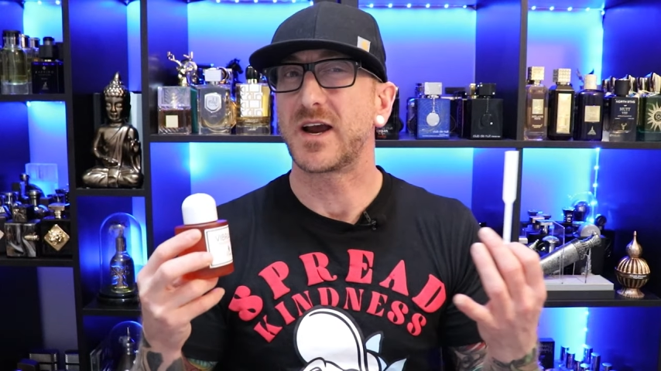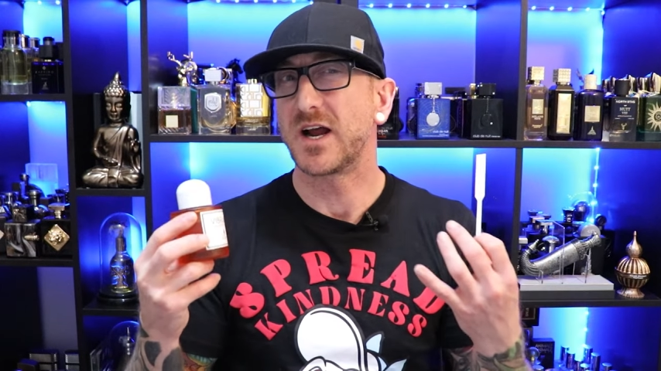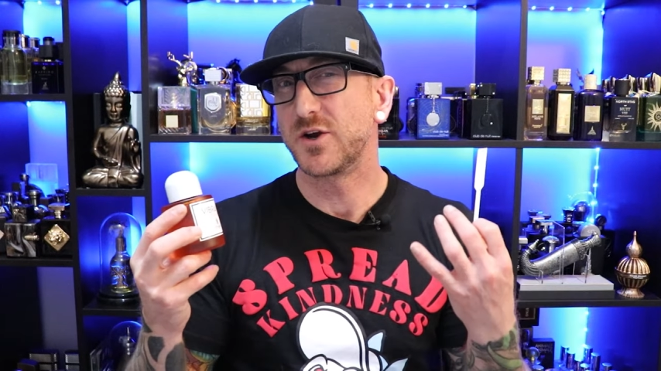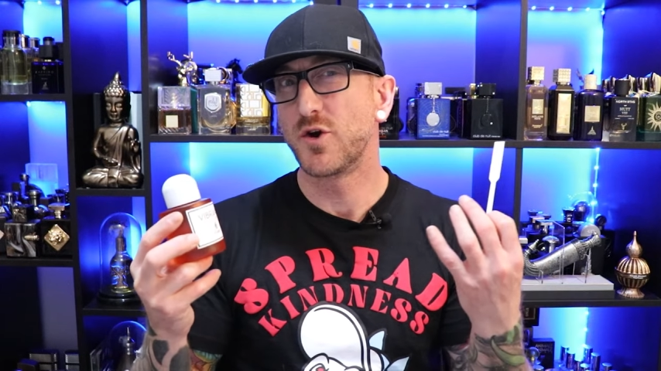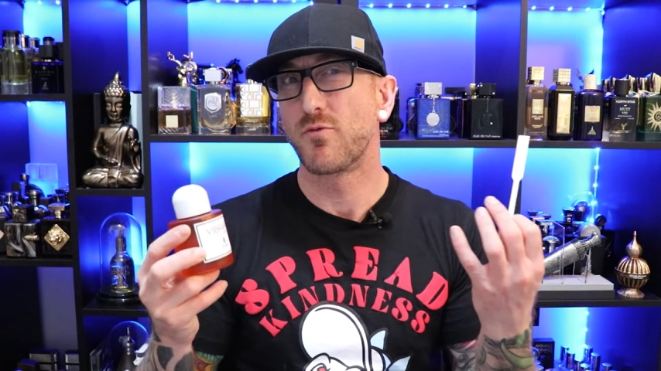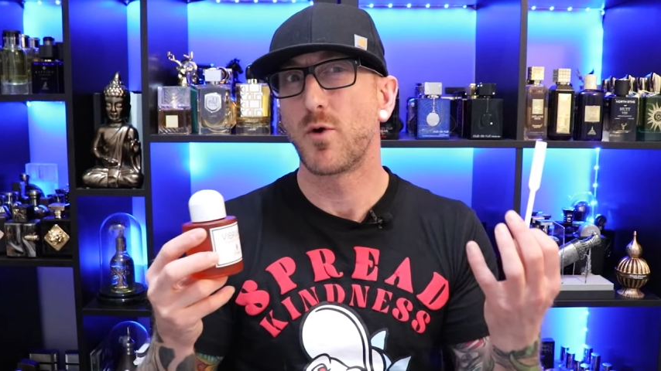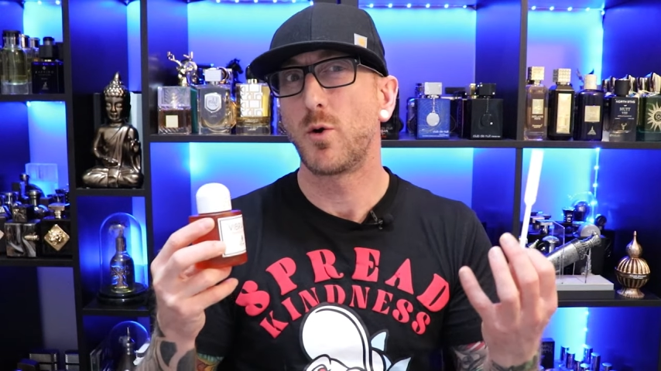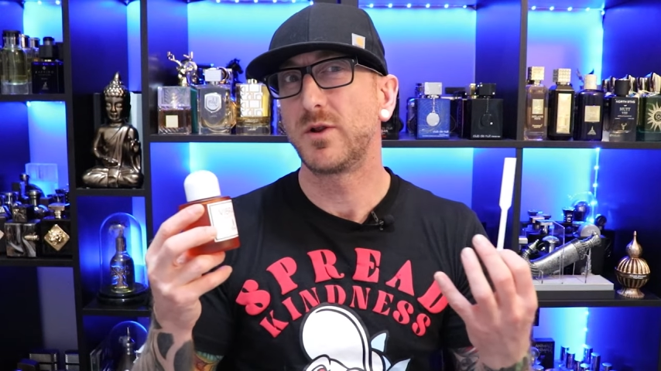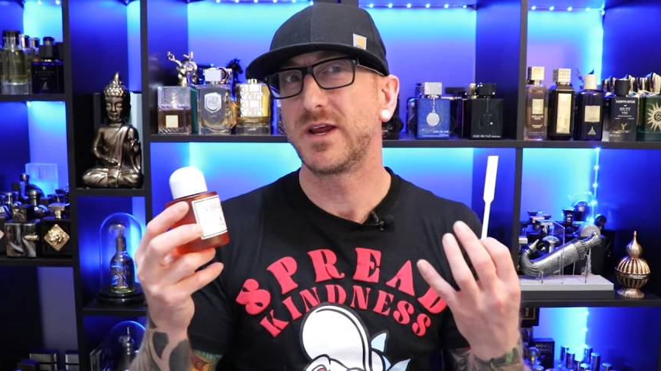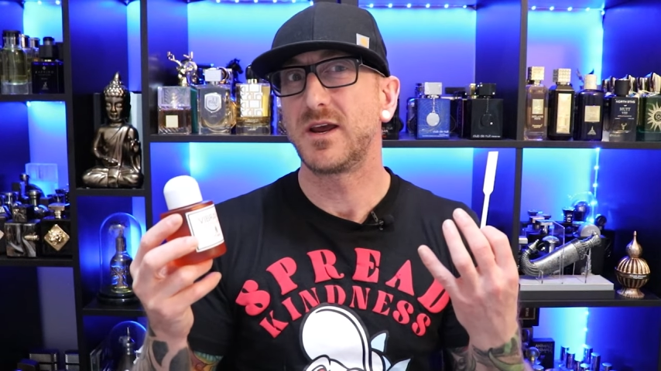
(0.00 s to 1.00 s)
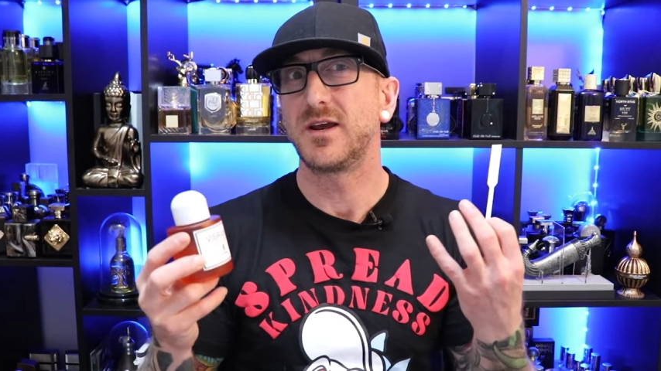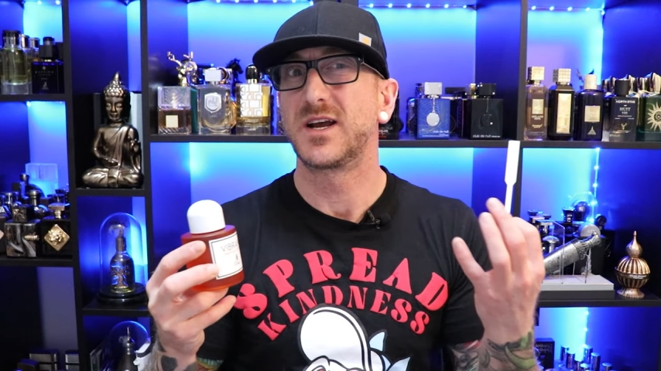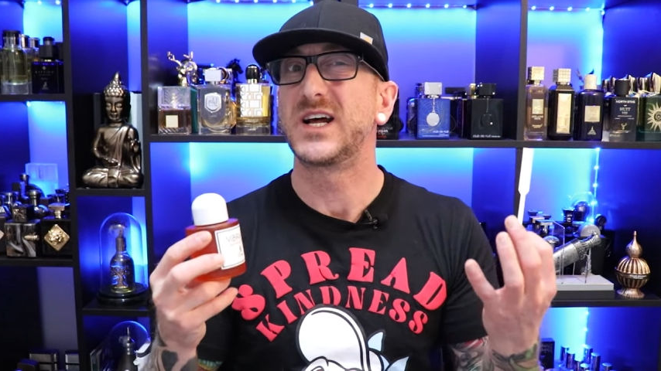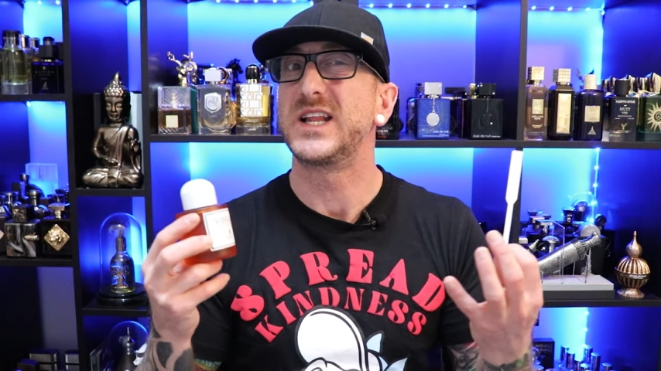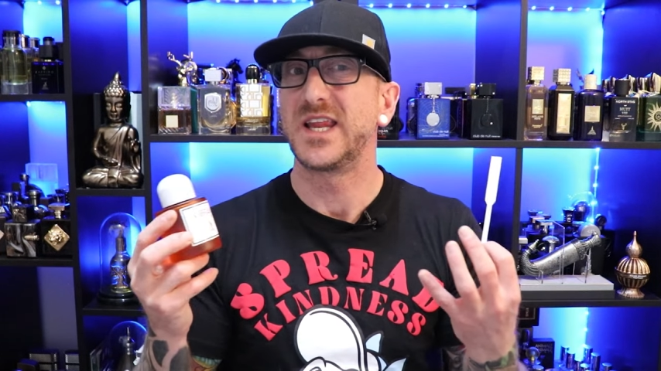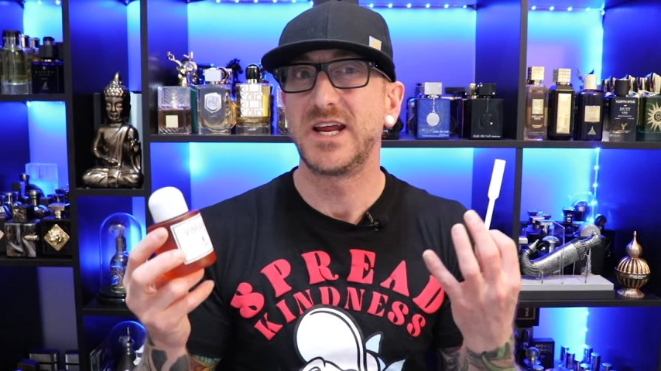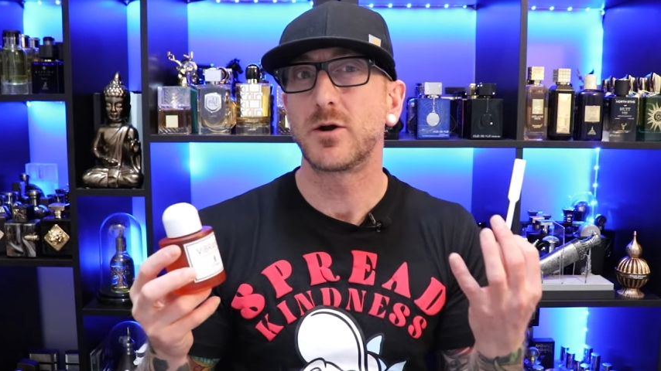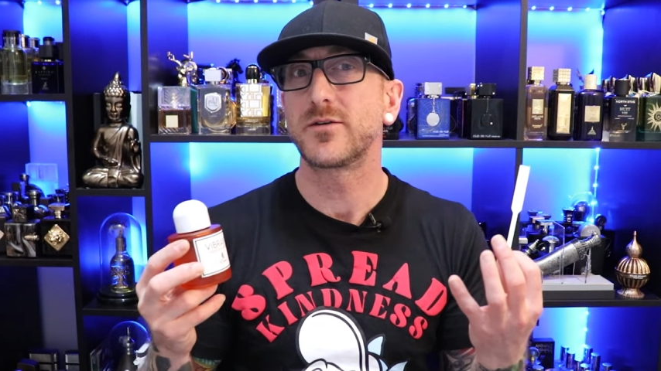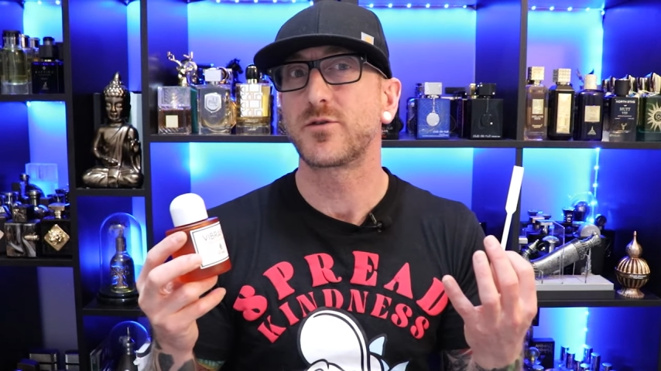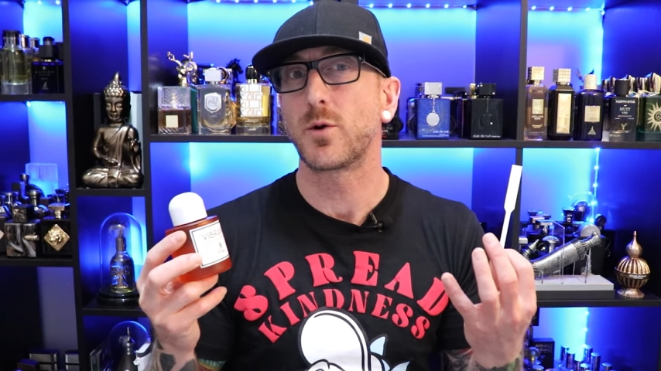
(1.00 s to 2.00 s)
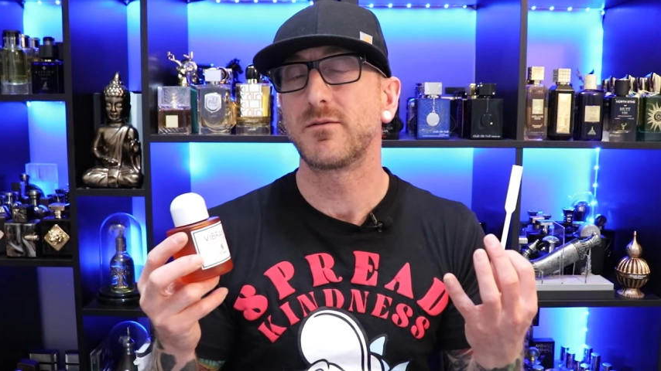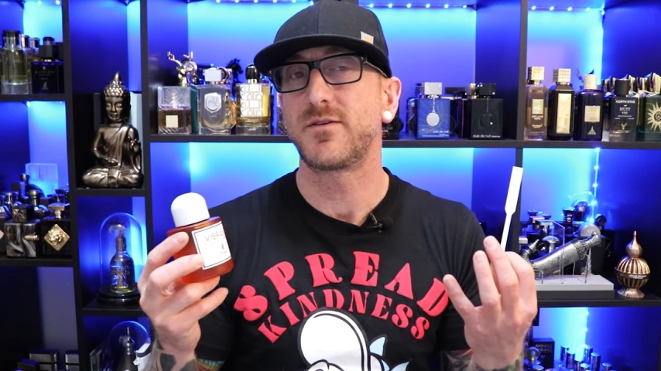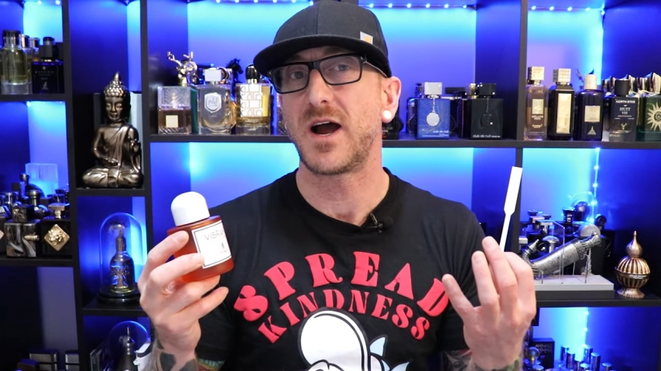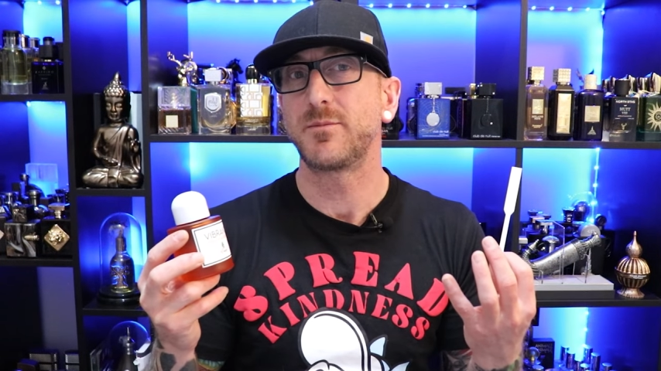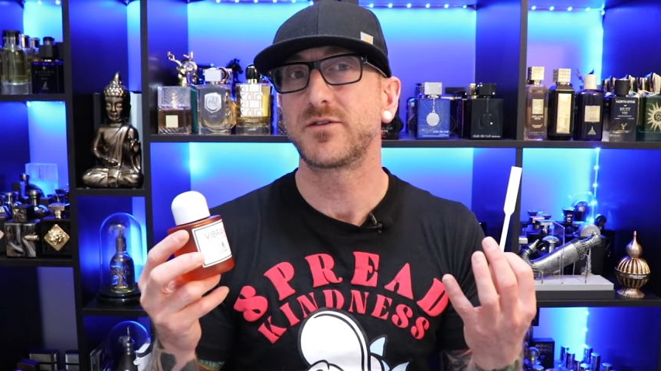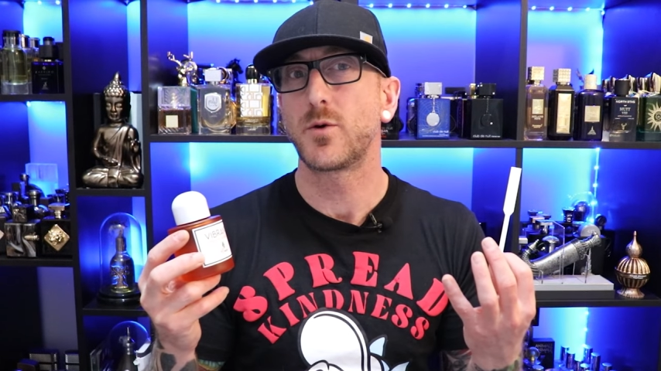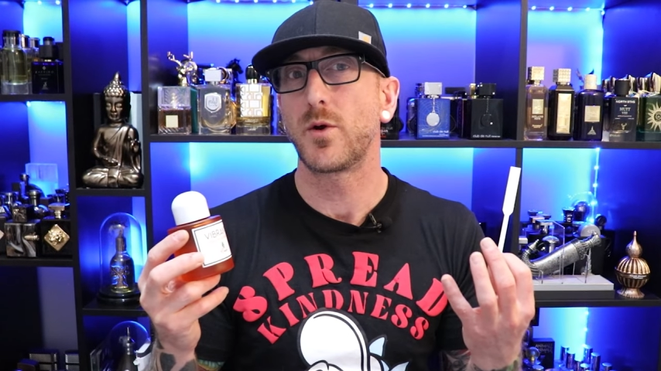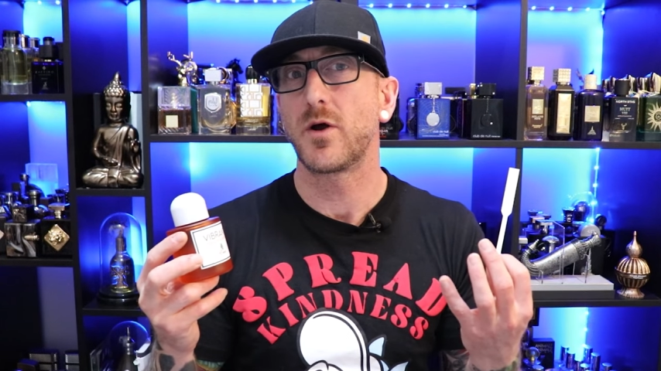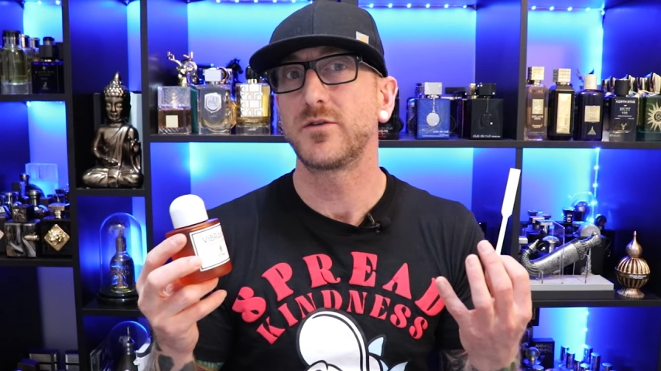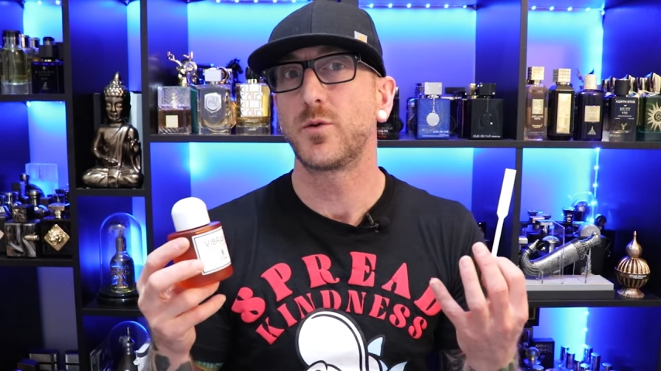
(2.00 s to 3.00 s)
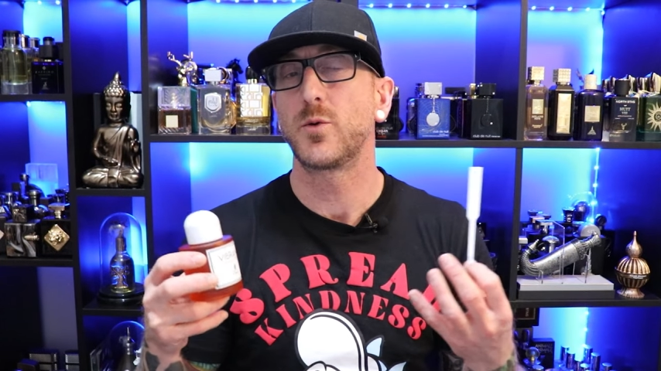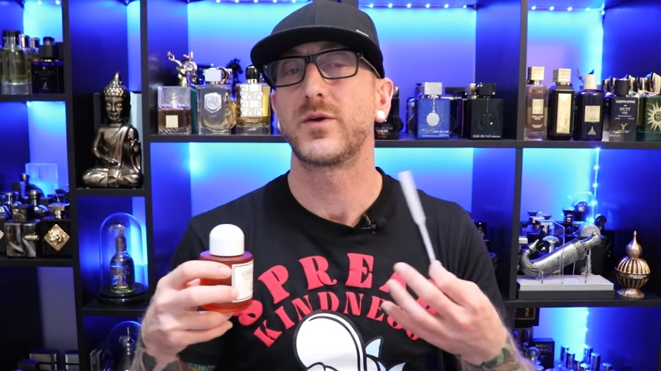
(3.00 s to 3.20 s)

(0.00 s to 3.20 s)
that kind of neroli cleaner sort of vibe that's going on to it,